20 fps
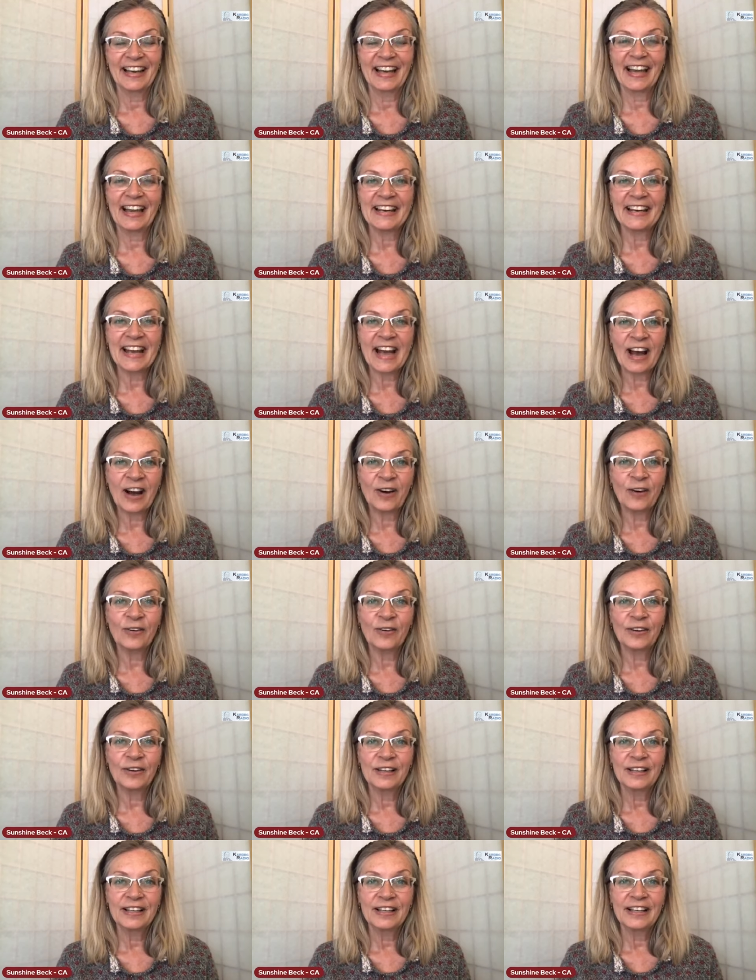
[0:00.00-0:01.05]
And
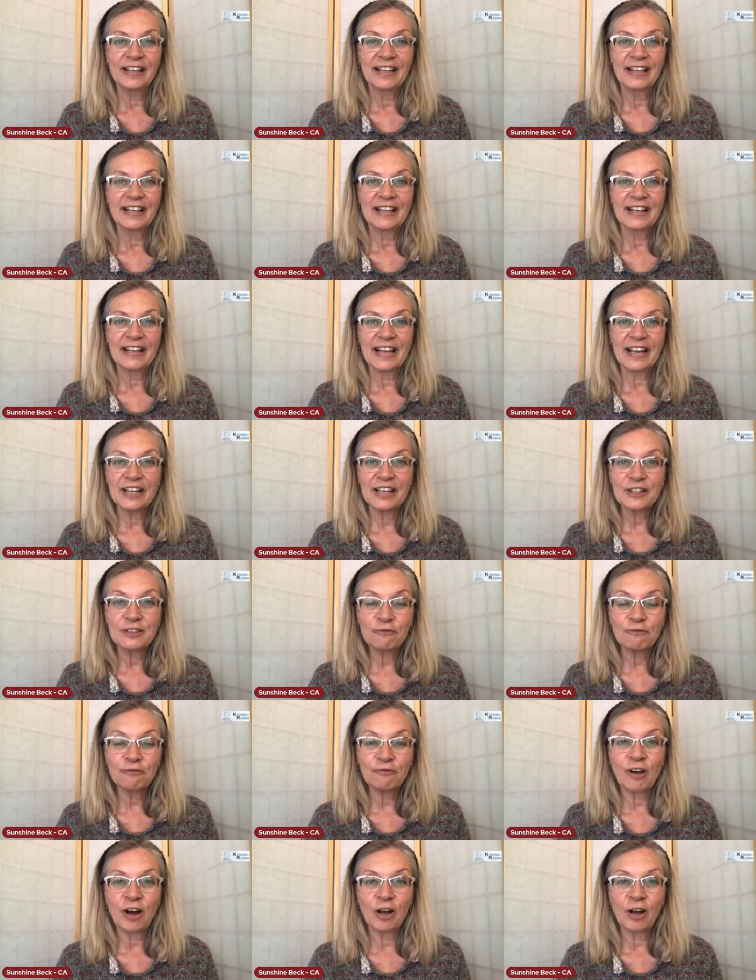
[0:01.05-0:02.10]
now let us
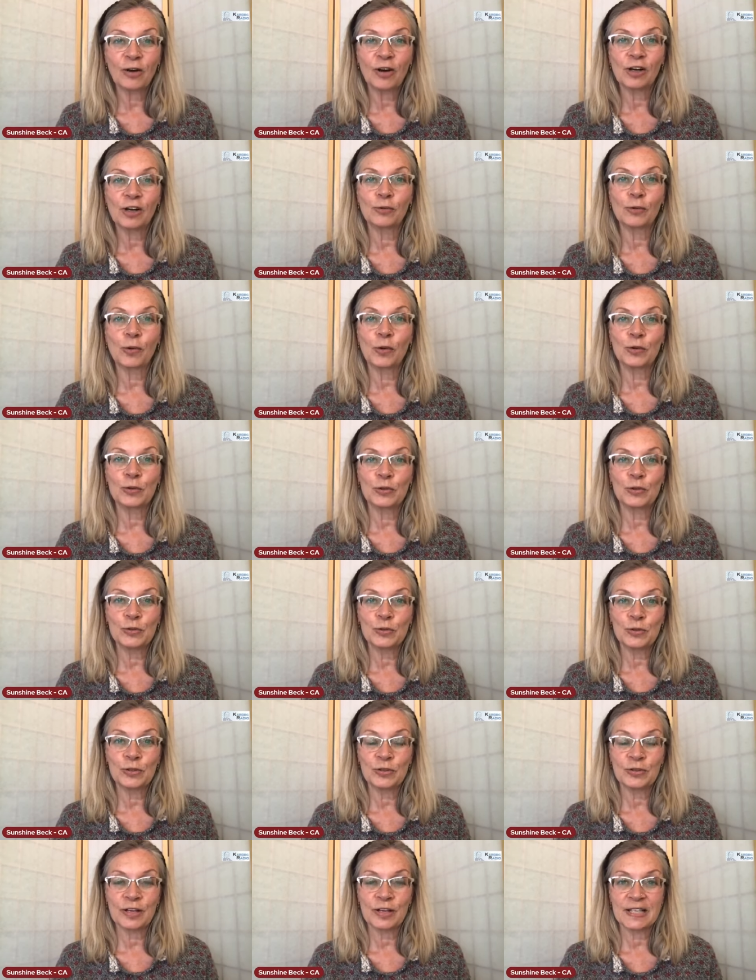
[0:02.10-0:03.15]
follow Haroldo
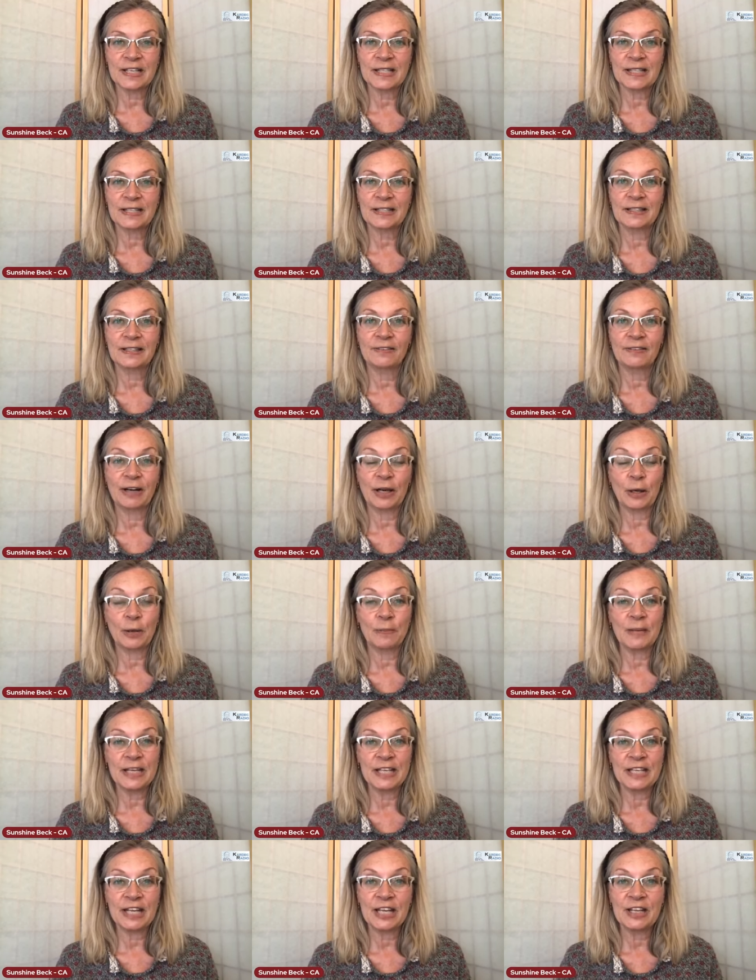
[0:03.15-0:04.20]
Dutra's
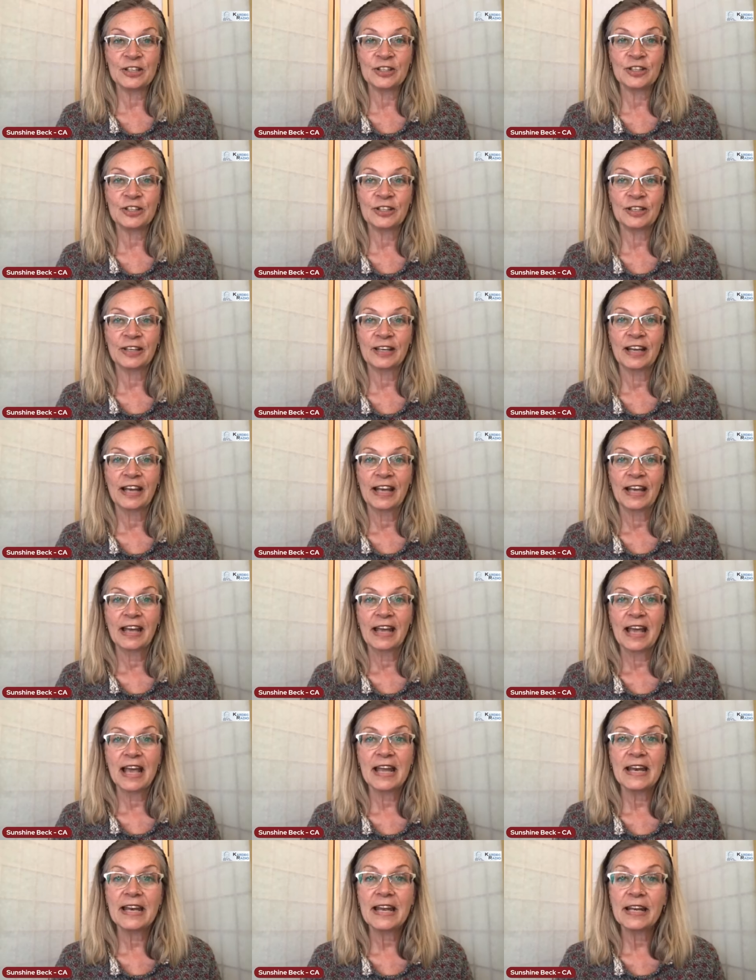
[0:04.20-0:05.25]
recommendation
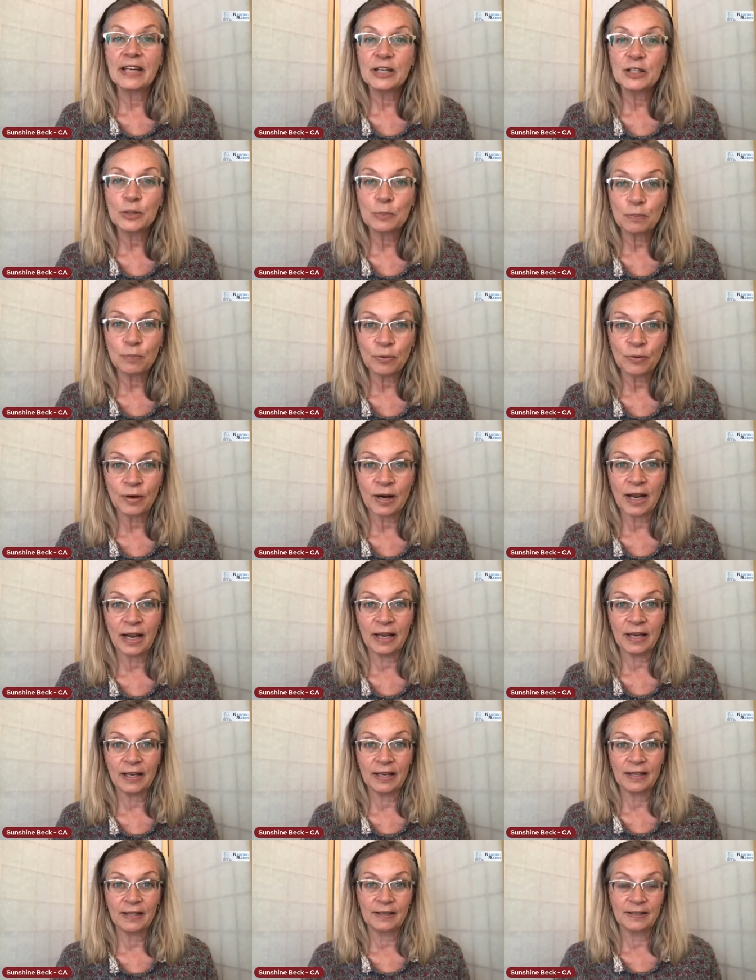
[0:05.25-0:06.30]
and let us
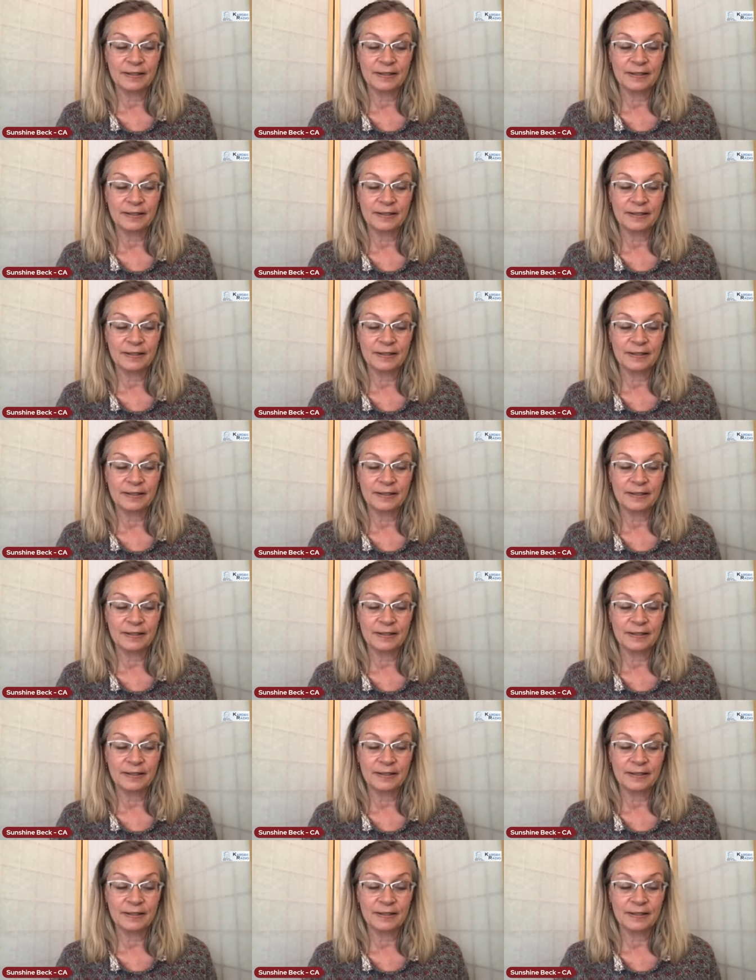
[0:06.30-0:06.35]
pray.